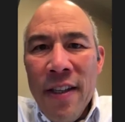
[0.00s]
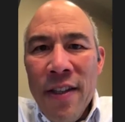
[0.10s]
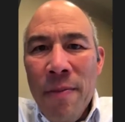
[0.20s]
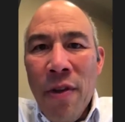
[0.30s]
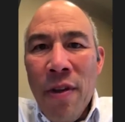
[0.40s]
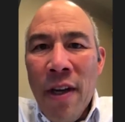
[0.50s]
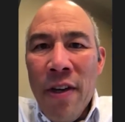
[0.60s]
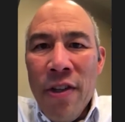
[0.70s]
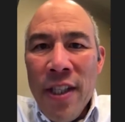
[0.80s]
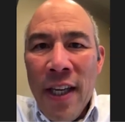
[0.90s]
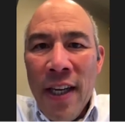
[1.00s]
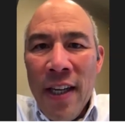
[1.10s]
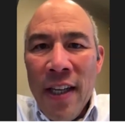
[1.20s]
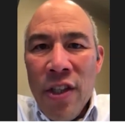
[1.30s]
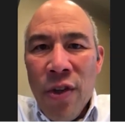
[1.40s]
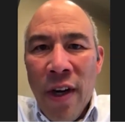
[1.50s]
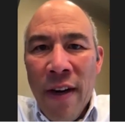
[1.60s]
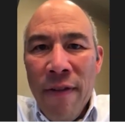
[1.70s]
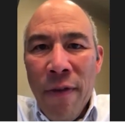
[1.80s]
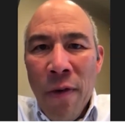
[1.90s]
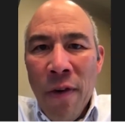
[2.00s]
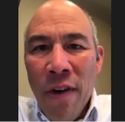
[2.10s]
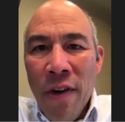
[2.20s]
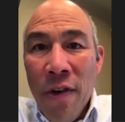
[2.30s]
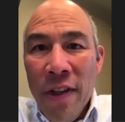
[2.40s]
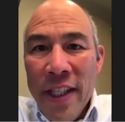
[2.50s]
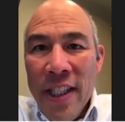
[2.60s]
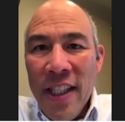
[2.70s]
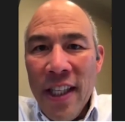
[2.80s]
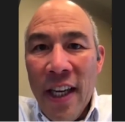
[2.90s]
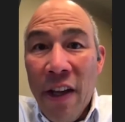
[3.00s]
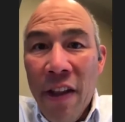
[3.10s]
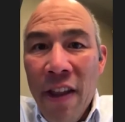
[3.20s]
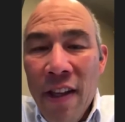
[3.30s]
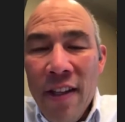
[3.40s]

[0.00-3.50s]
both understand and strive for holistic health.